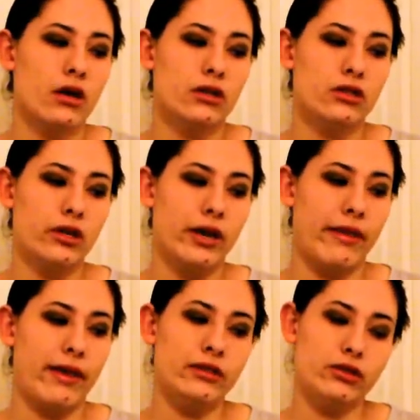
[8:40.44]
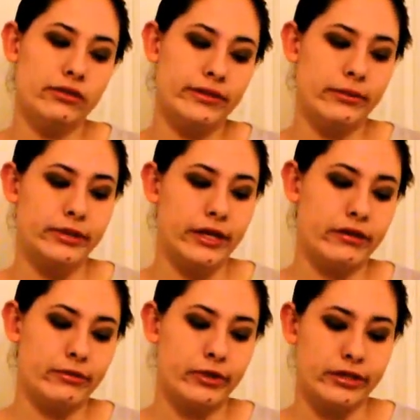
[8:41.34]
So yeah, that's sort of an update
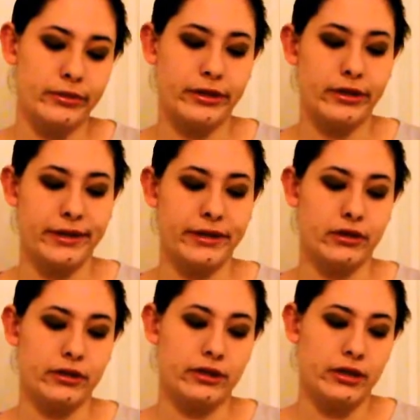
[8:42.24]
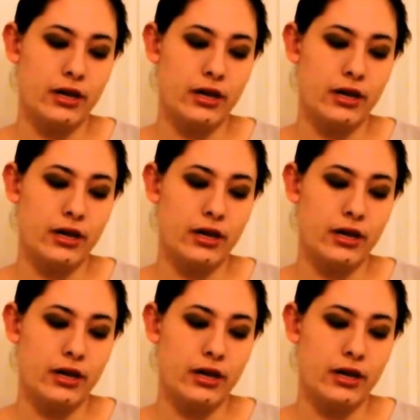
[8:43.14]
on what's been going on.